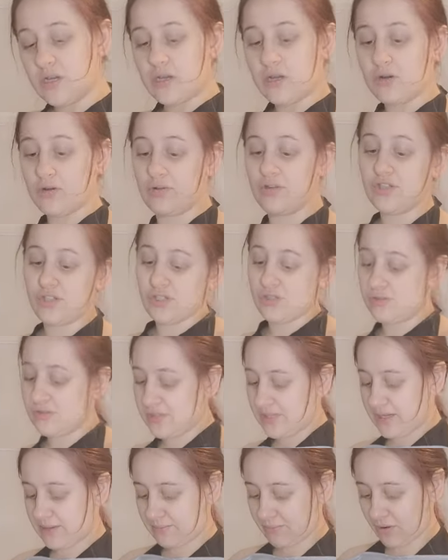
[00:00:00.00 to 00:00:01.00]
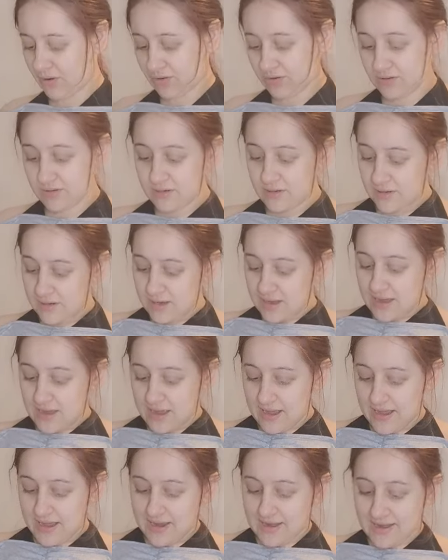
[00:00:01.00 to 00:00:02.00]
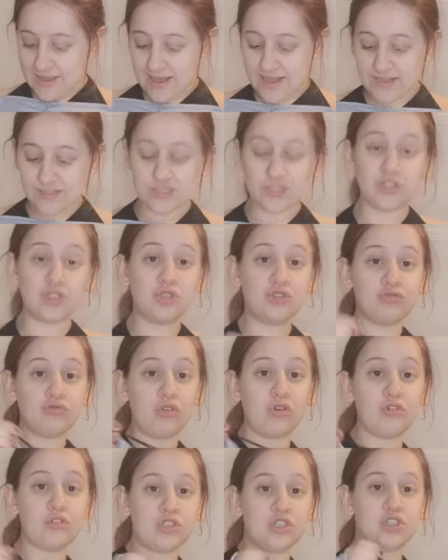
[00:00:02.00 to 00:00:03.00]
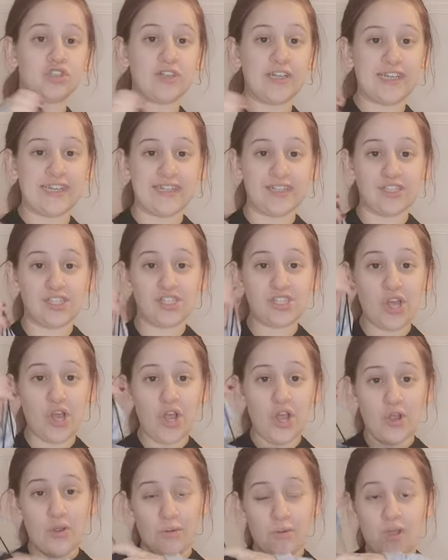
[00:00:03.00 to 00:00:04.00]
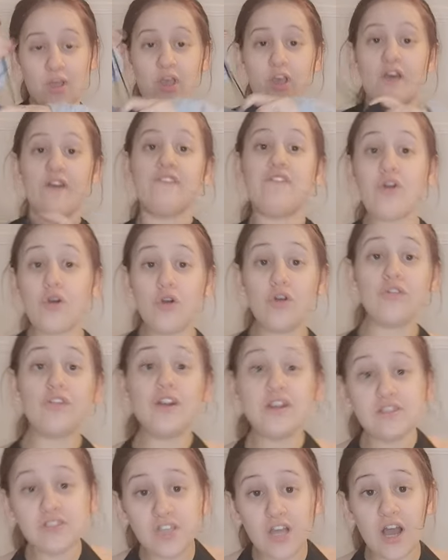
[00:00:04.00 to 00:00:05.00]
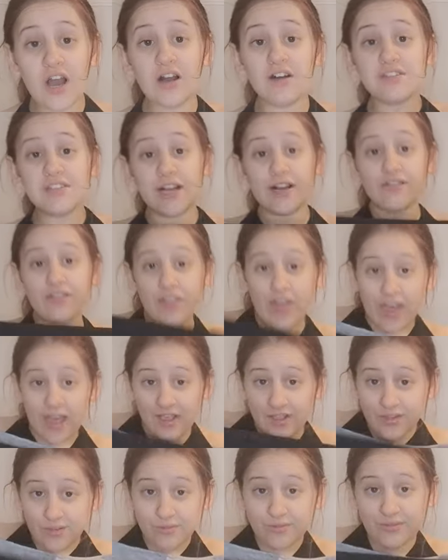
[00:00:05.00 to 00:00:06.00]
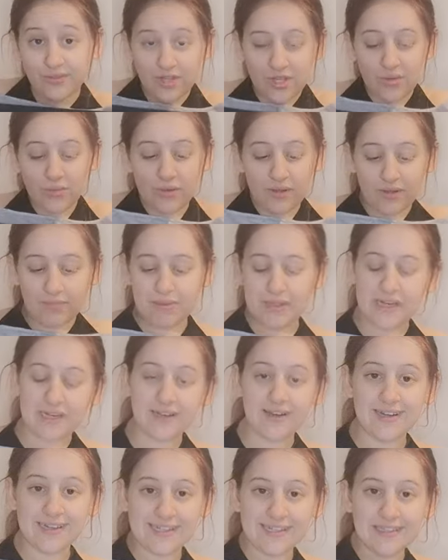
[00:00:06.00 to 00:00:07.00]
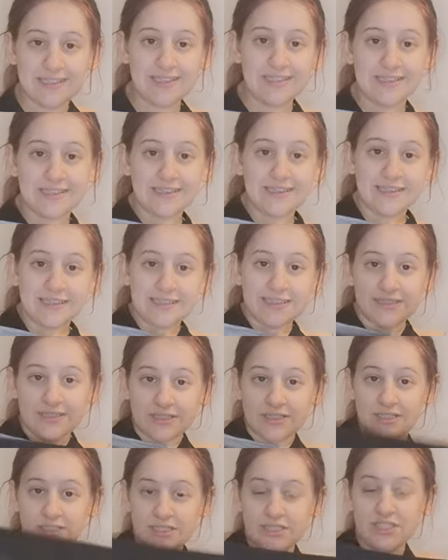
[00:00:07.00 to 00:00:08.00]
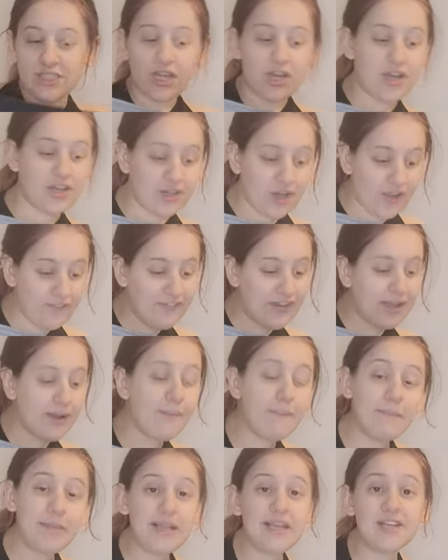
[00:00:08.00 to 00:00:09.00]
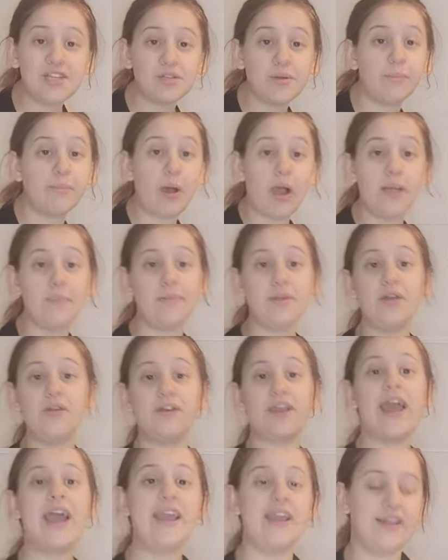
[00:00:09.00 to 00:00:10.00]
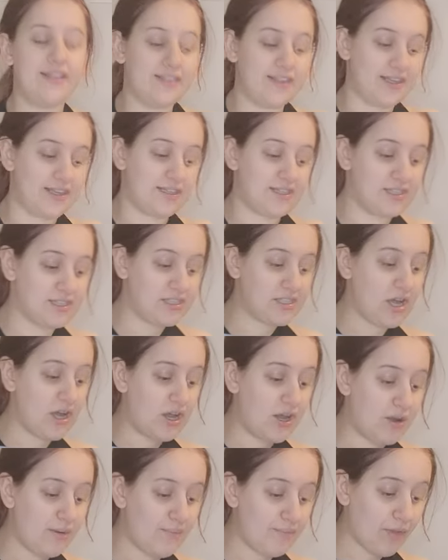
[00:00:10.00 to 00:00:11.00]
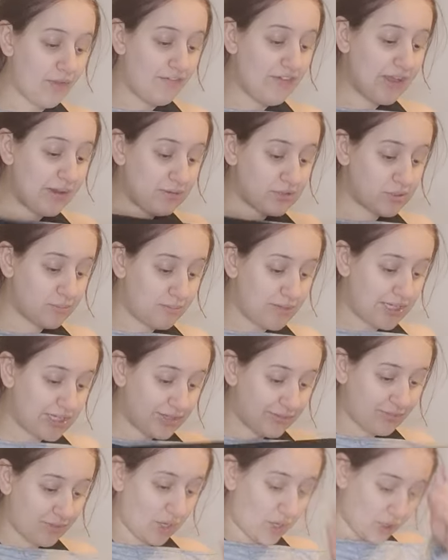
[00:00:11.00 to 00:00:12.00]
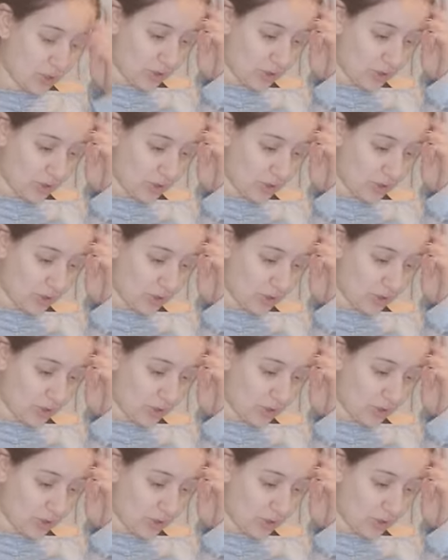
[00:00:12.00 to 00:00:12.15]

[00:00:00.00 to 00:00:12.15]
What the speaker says: or your shoes to get broken. And it has a drawstring. So for all those girls out there who are a bit like concerned, I think a medium might be okay in this. I think it was a medium that I